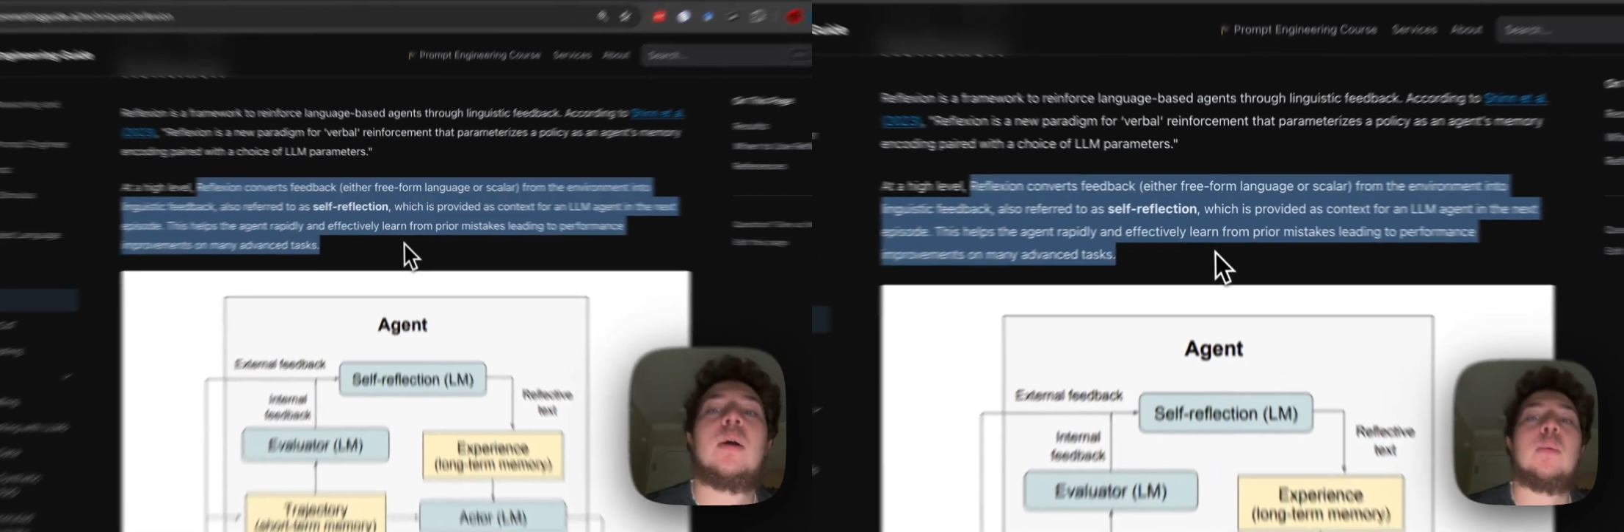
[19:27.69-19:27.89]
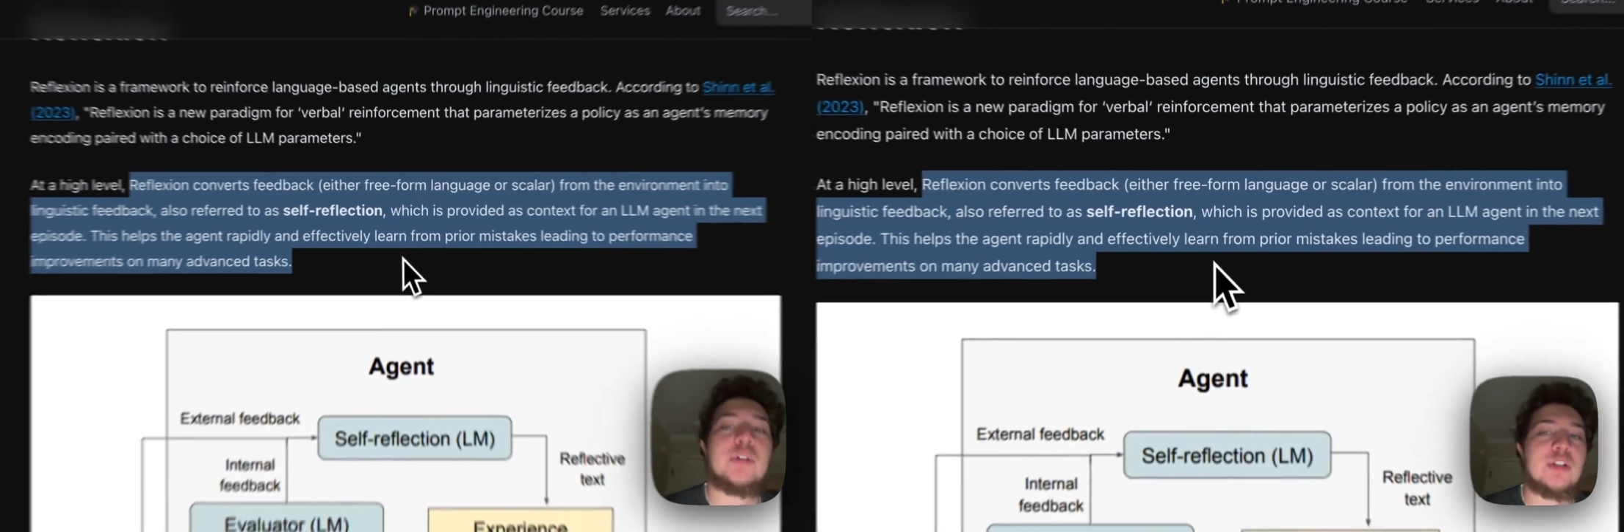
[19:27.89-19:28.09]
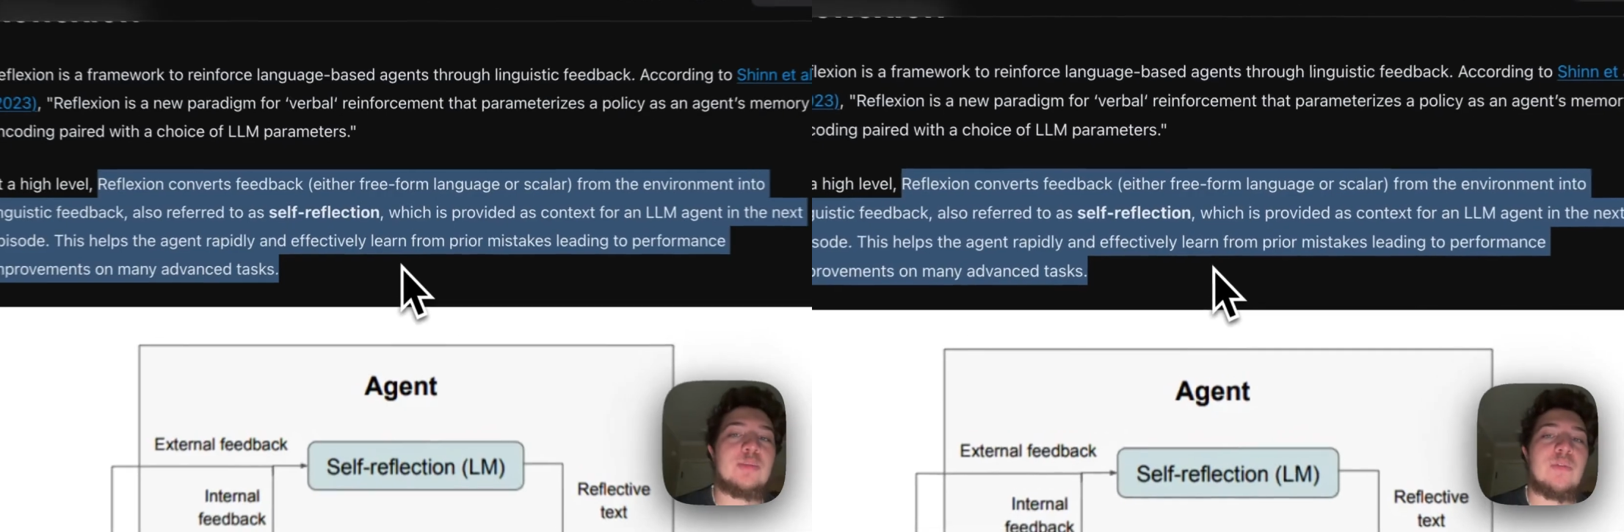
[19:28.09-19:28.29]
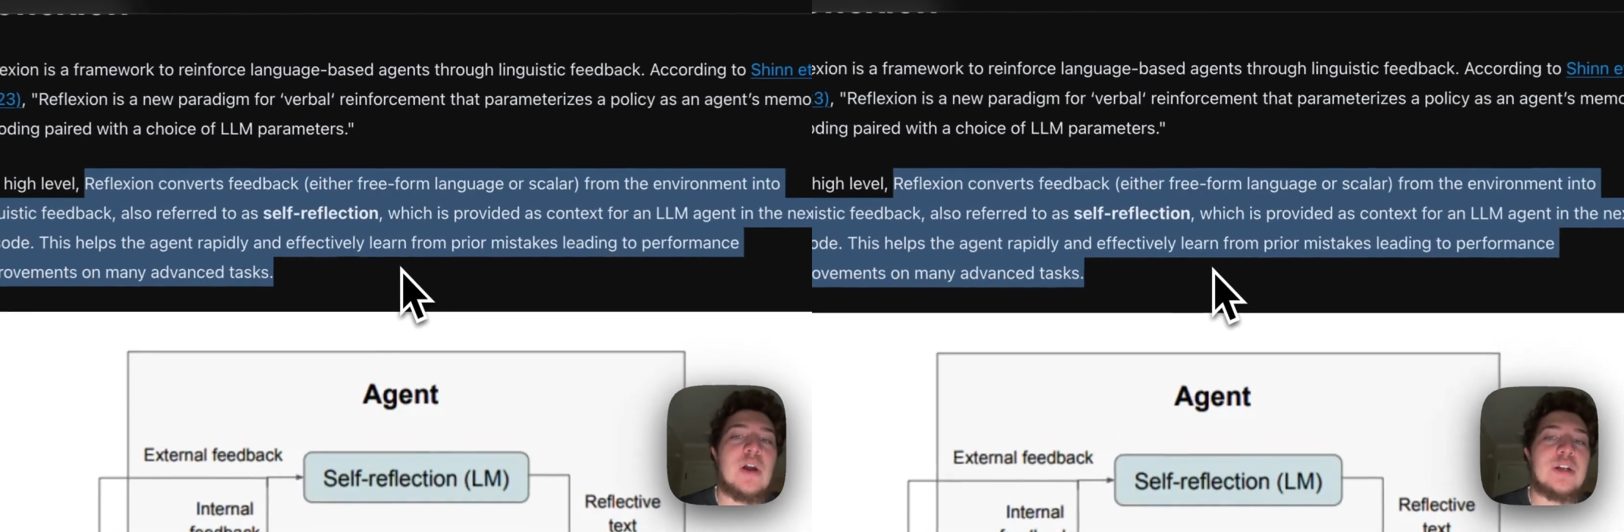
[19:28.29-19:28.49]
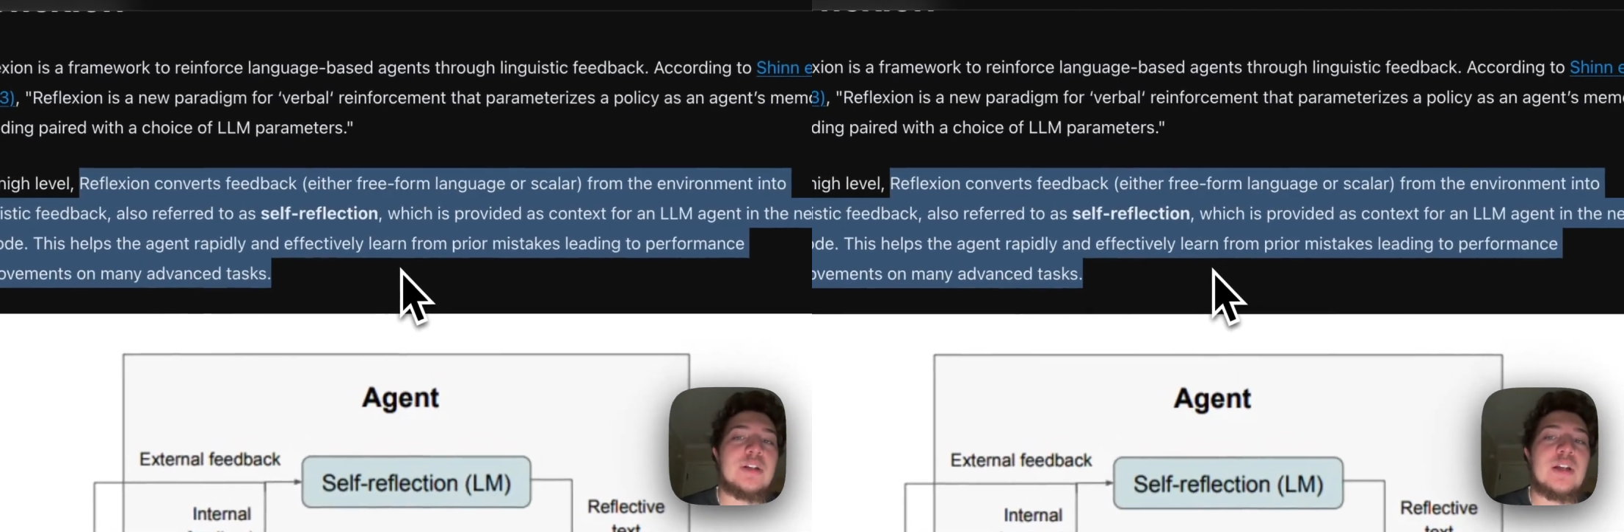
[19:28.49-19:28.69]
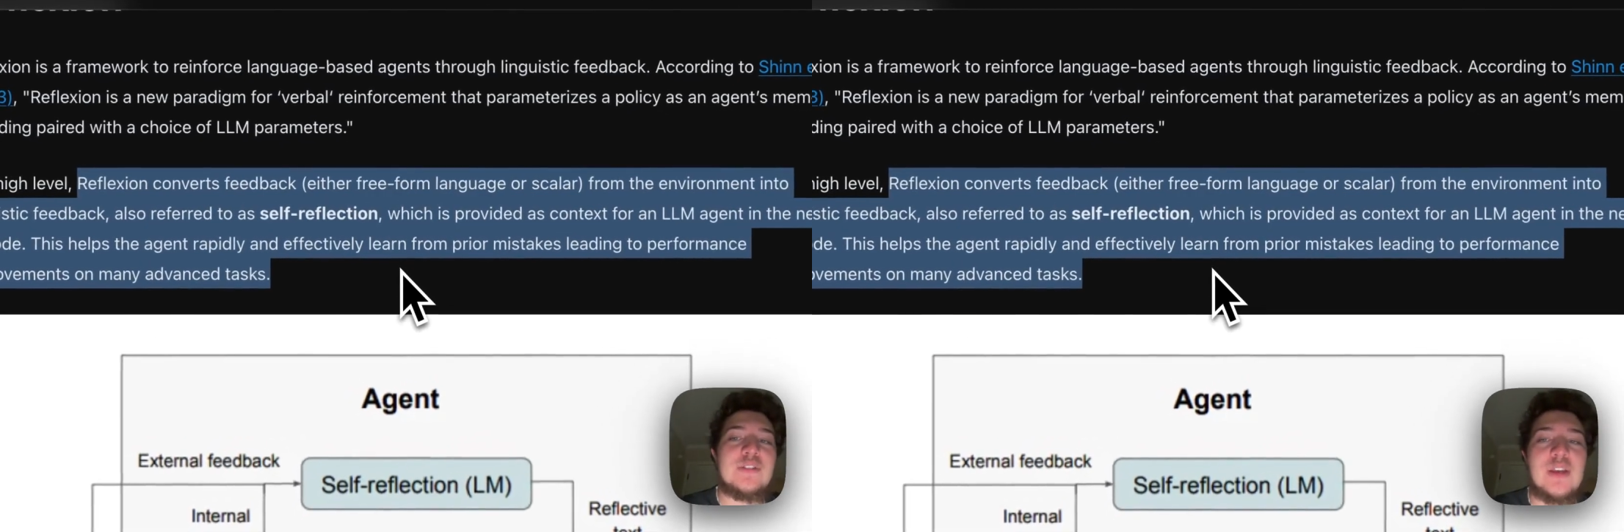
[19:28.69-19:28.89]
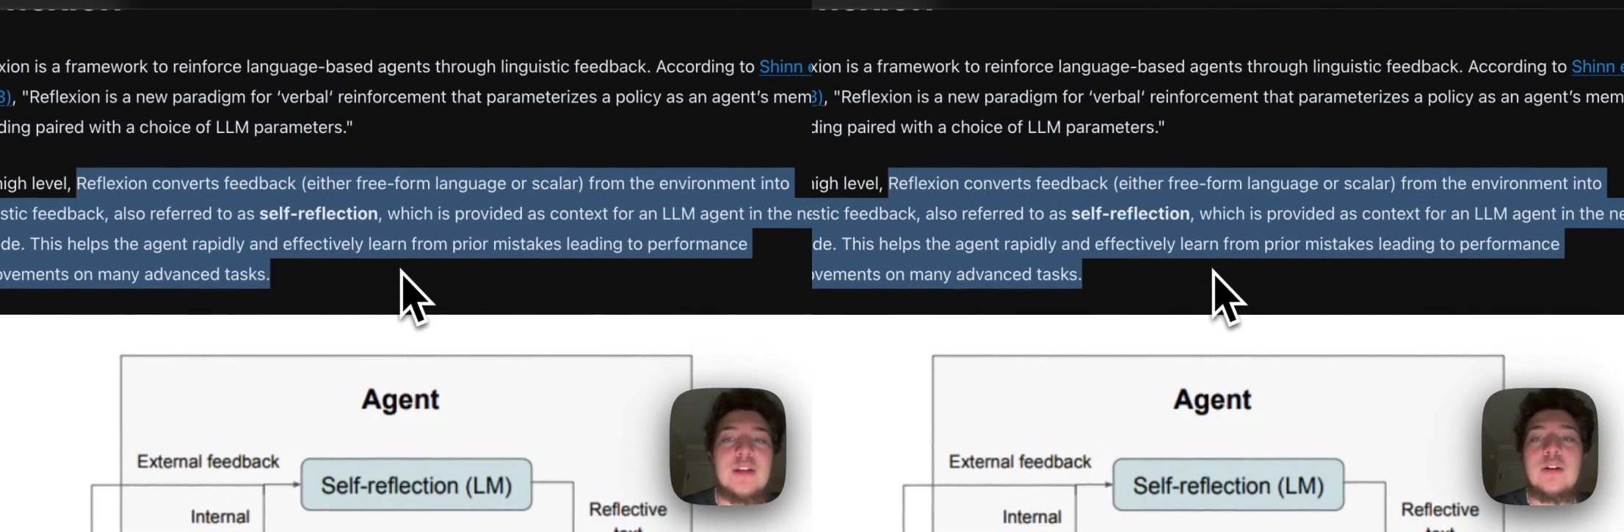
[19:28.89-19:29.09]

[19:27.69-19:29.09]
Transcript: which is provided as in